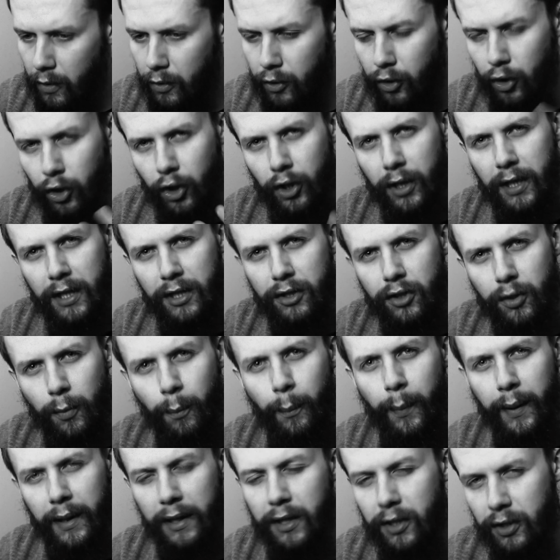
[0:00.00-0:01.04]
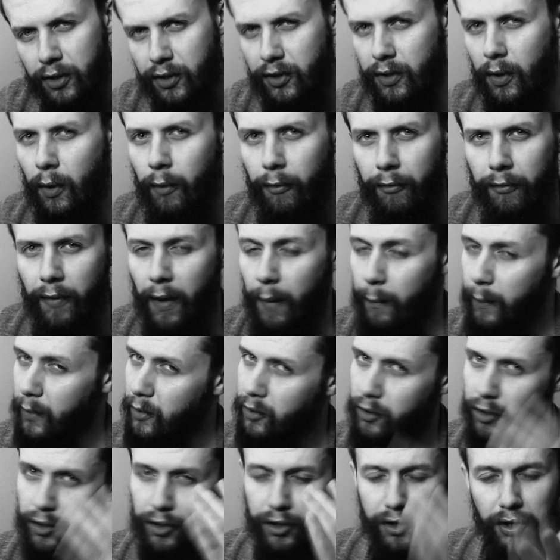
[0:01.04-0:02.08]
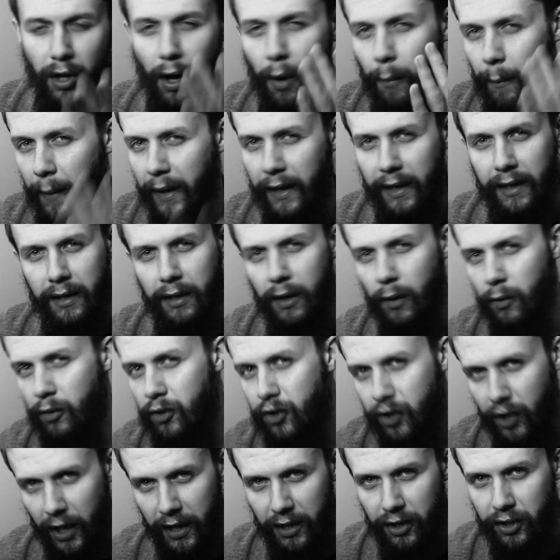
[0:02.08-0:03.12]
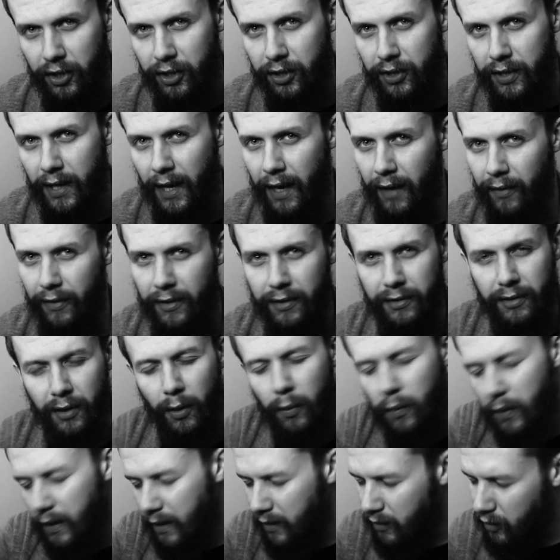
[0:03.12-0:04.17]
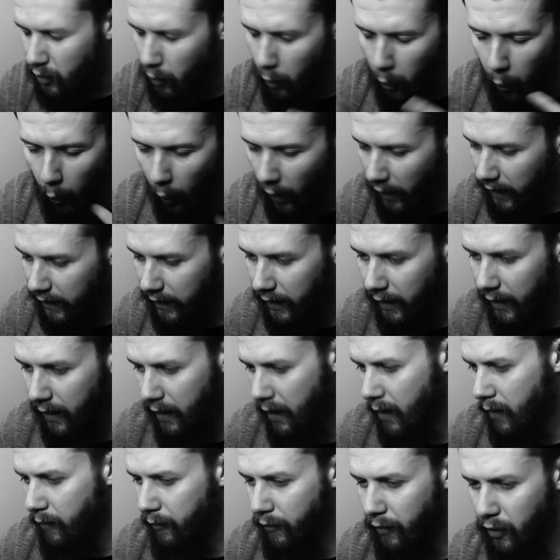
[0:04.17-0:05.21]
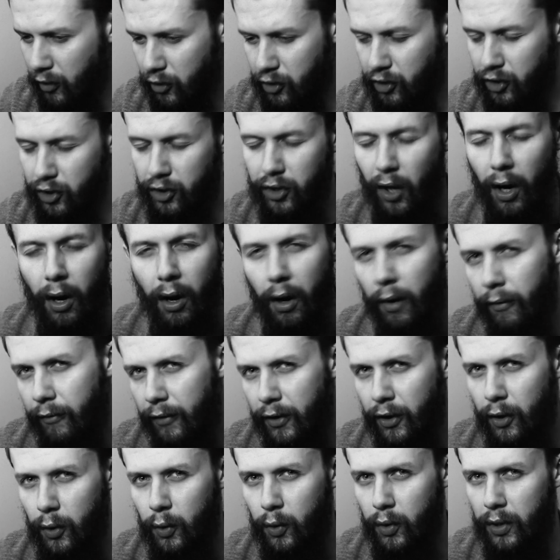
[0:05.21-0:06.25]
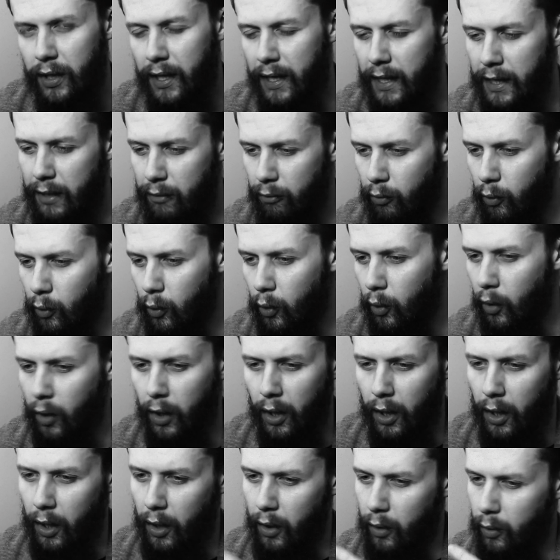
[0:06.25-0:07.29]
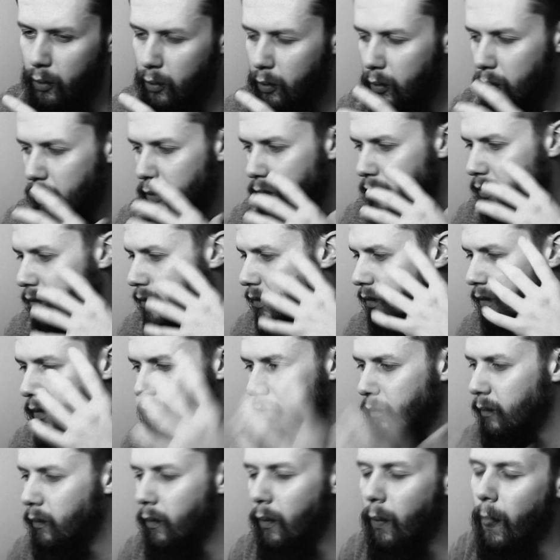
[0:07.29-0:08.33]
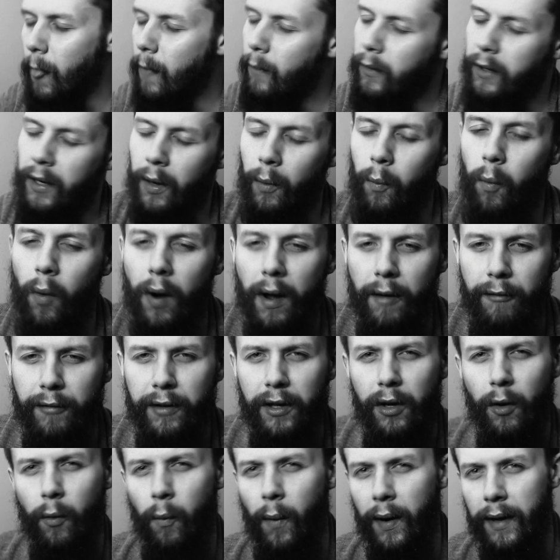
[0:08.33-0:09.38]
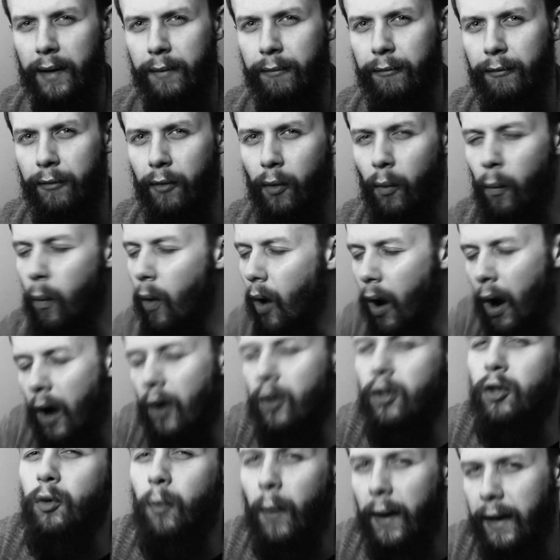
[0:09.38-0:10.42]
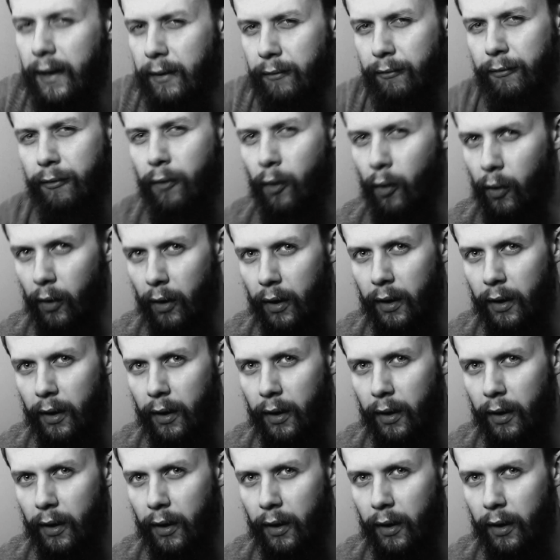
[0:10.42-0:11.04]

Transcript: you need to pick yourself up and just start making those changes now. There's no need to wait for the start of a new year or you know, whatever you're waiting for. What are you waiting for?